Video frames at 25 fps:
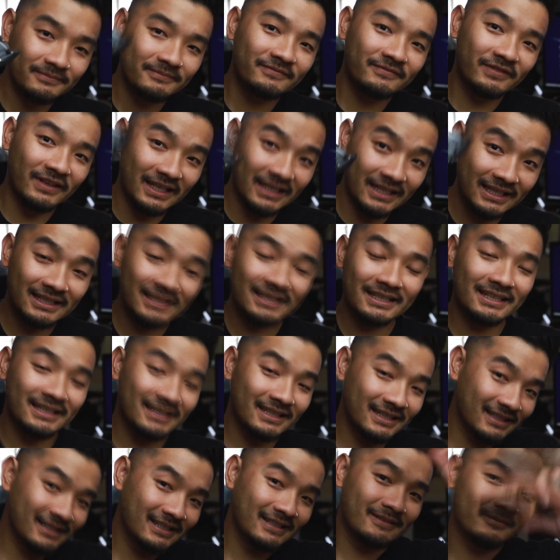Flick,
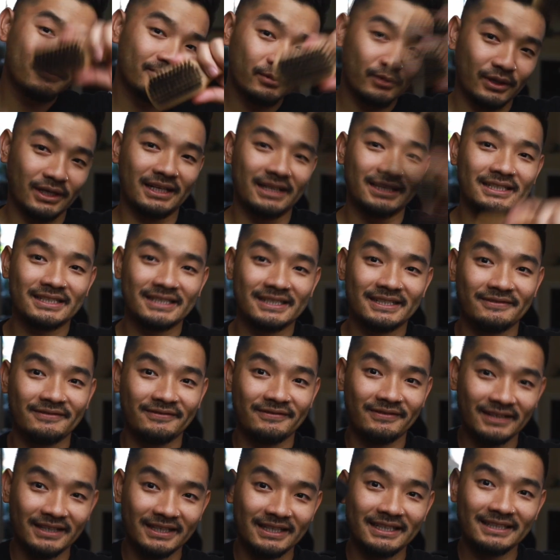brush,
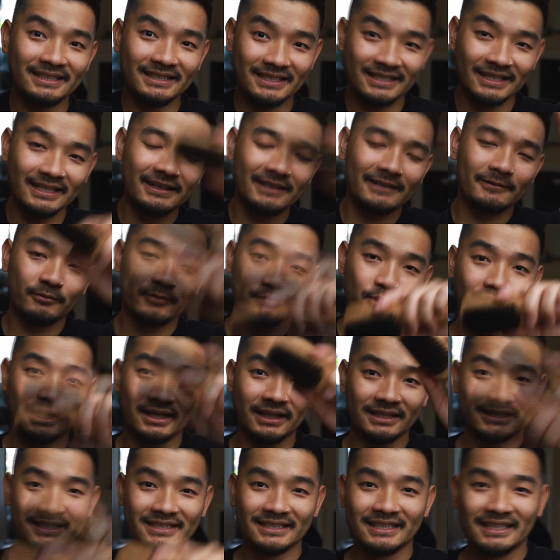flick,
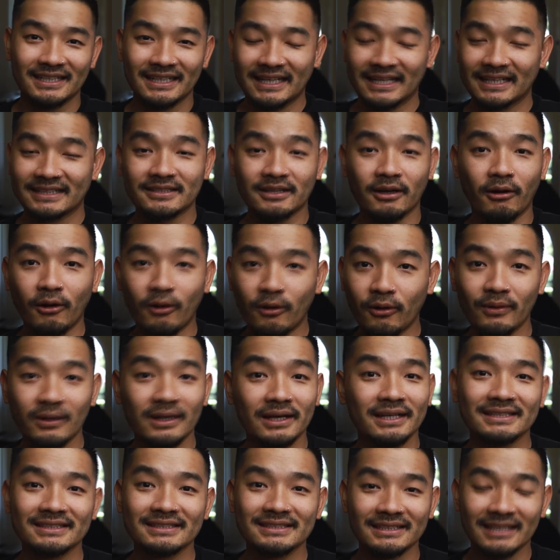brush. It's
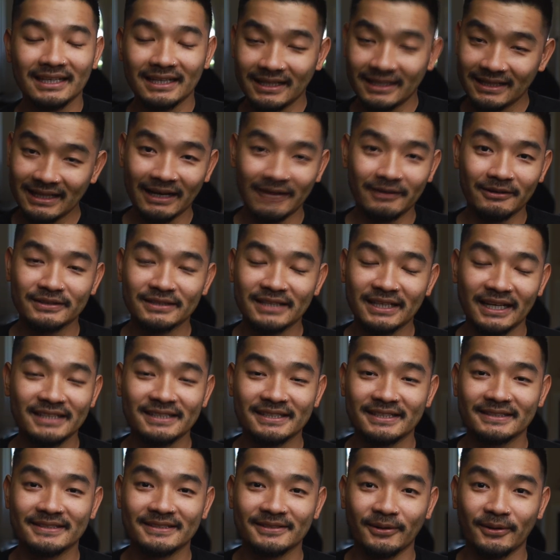always in that
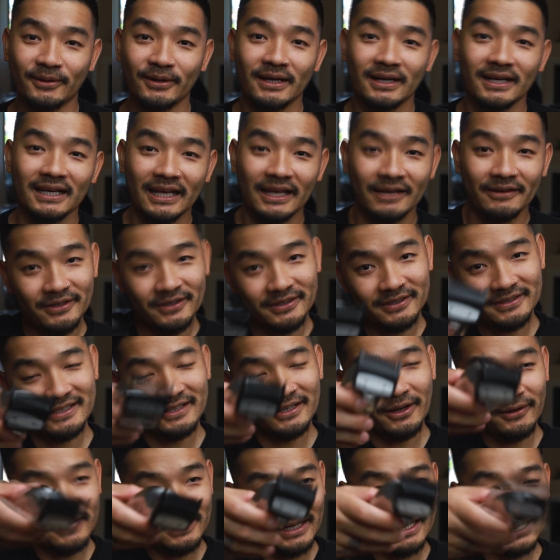rotation. So if you're
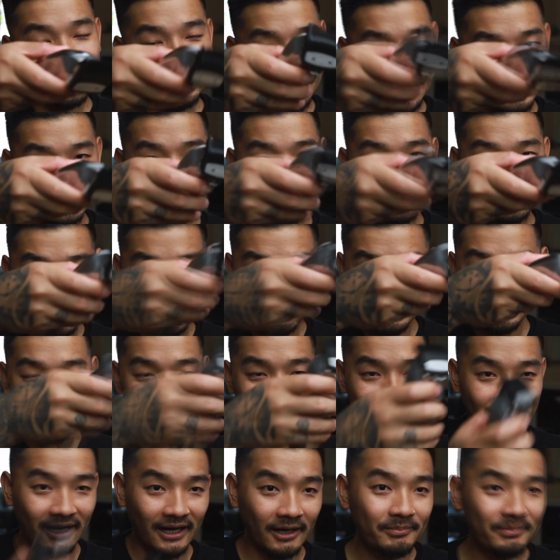going like this and you're
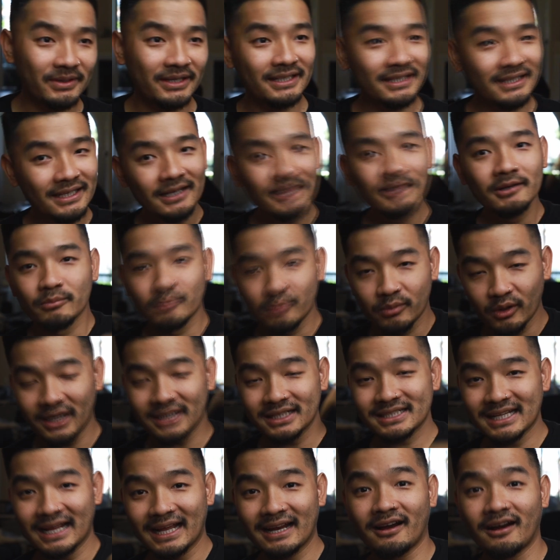stopping,
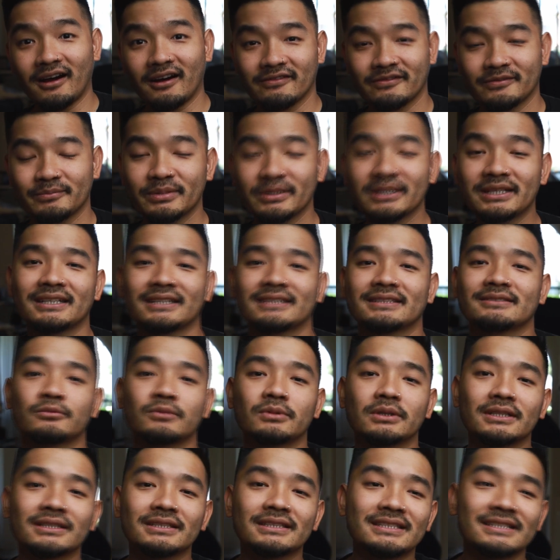brush that off, because
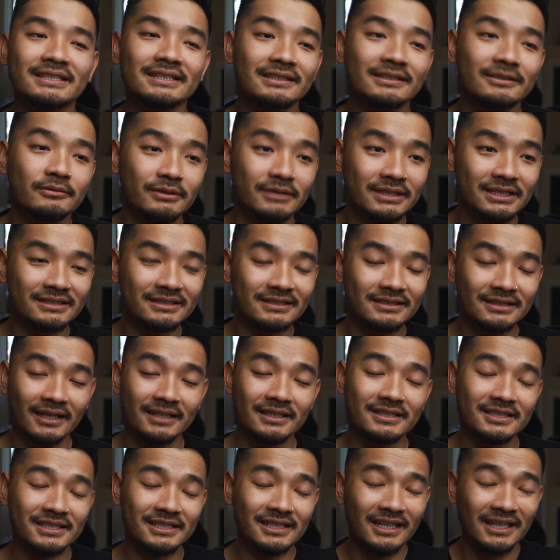we're dealing with
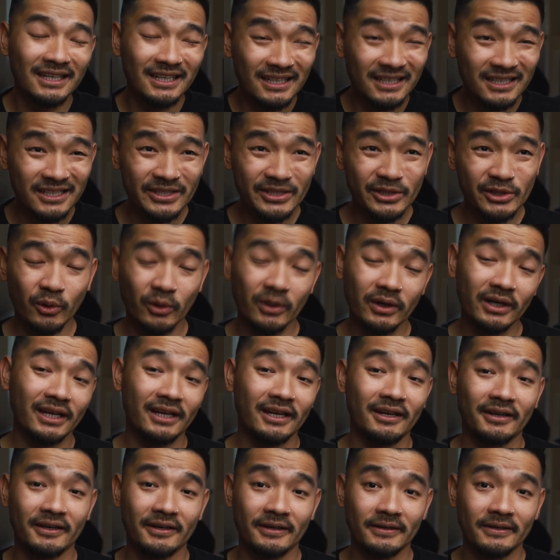such short
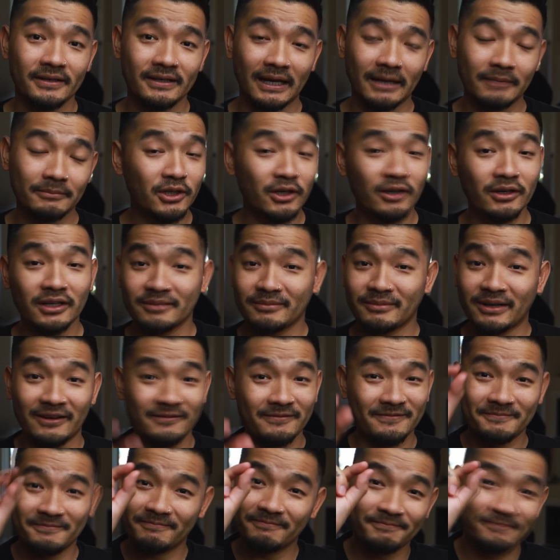hair. I'm talking
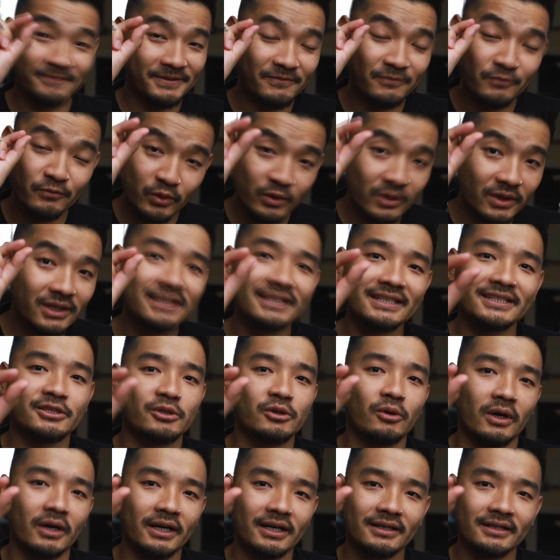about really
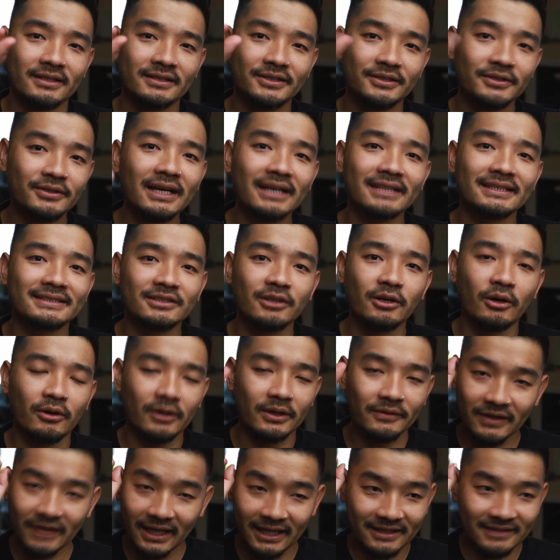short. You guys
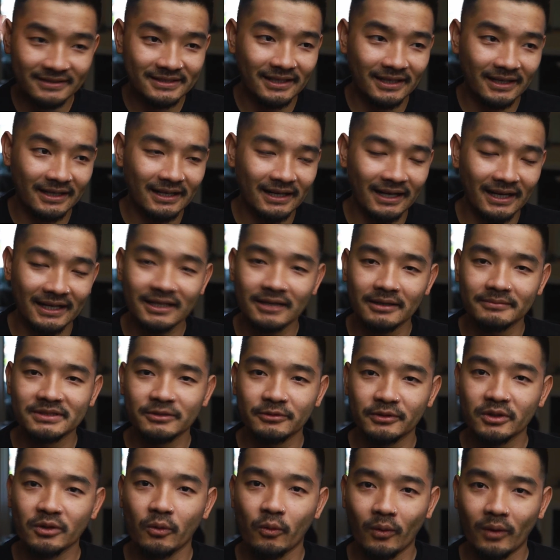know if like a client comes
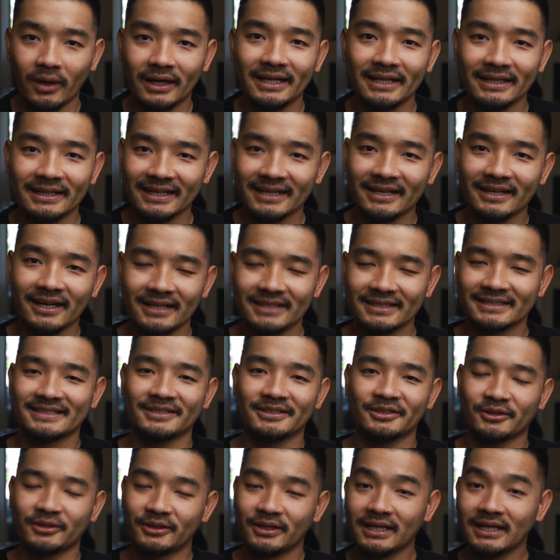in with a 1 and they cut a
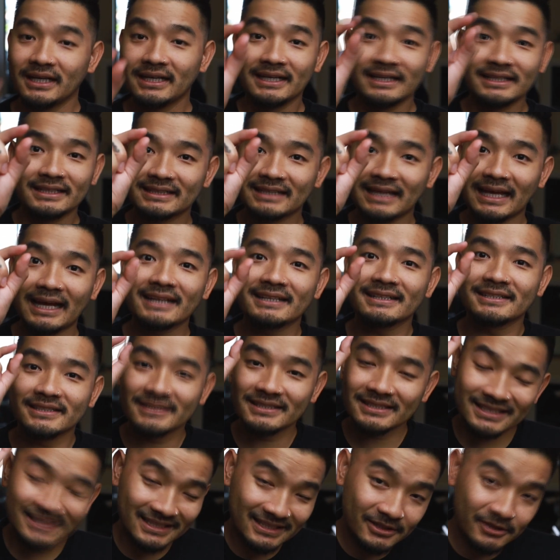0, that is
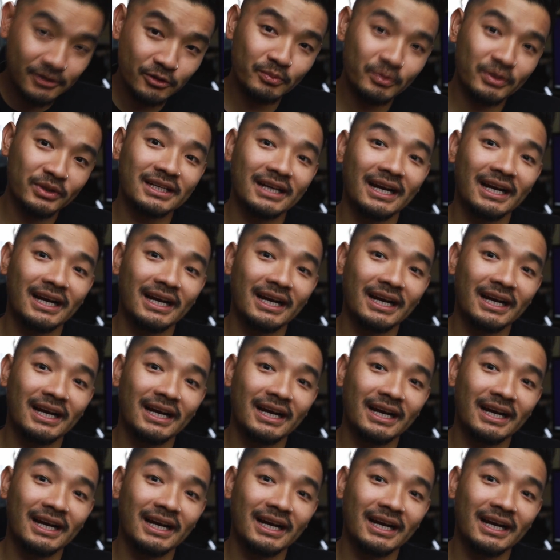super